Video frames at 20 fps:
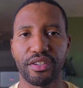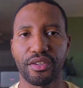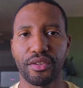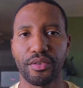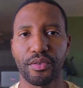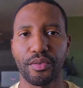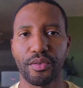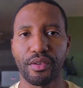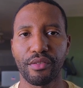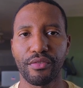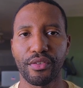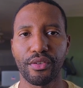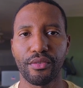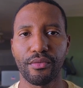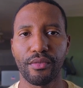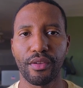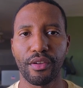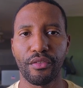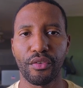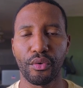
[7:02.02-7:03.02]
to, if
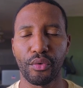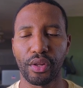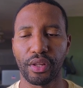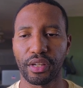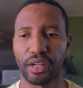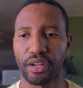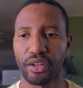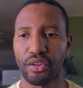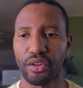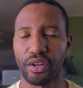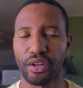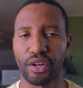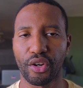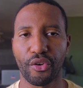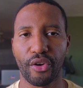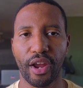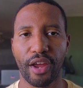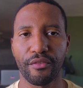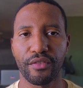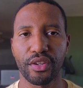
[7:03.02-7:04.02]
you really get good at a
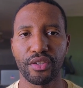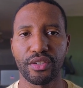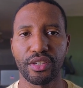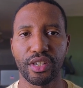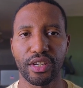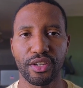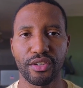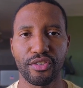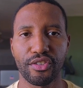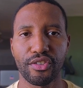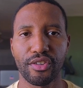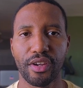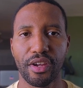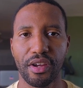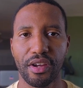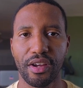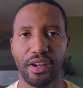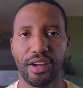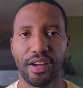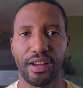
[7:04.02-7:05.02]
craft, you teach
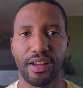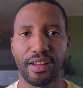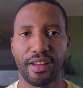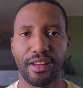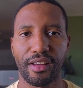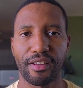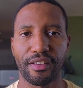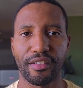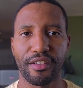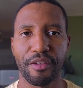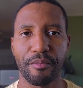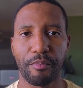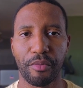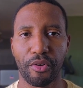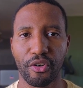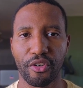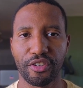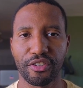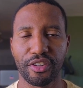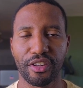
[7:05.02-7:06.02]
in
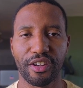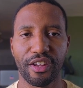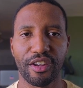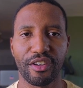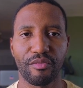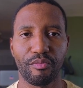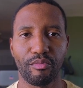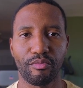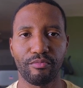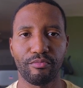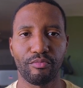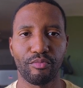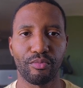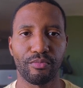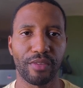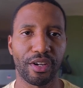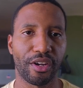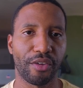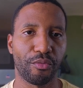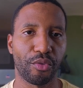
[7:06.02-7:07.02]
person and
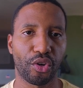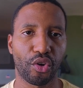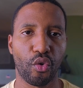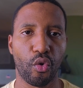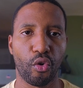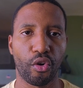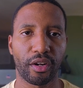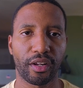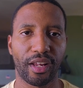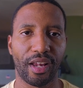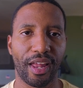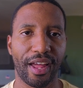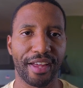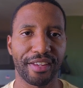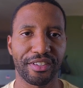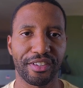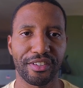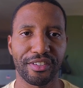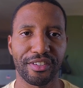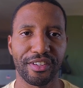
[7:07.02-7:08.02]
record
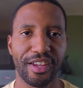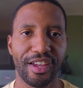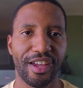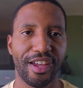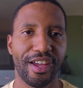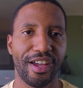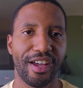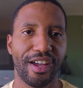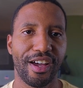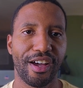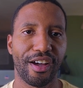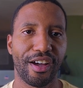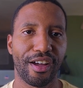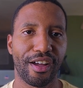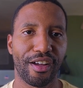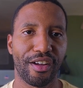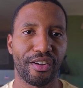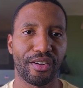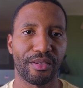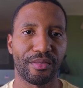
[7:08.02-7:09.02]
classes
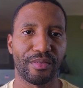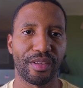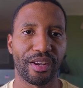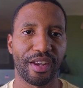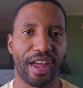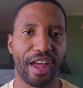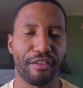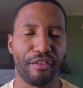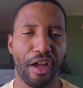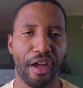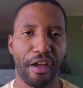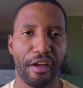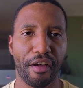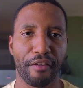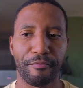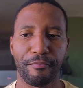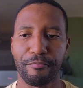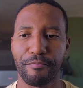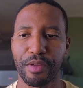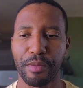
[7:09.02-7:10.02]
and
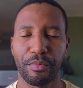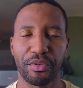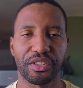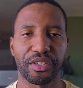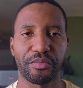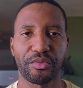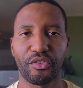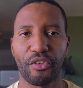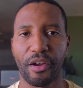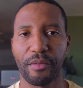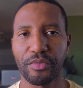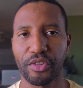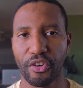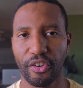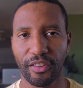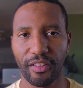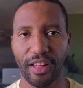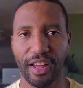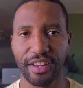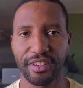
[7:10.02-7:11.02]
have people subscribe to
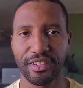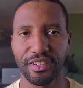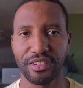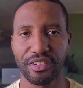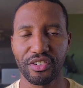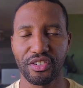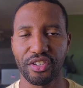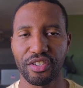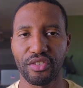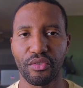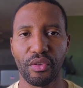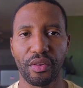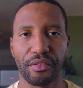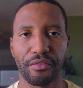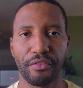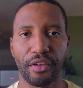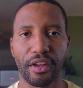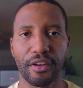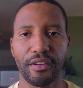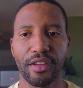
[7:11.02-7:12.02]
your classes. It's just
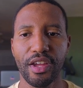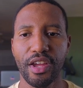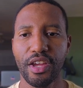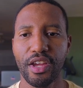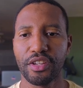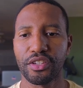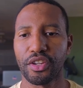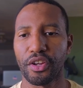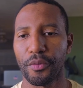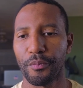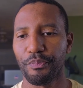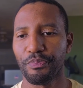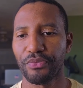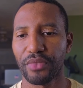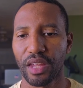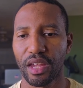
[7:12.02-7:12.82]
really fun. So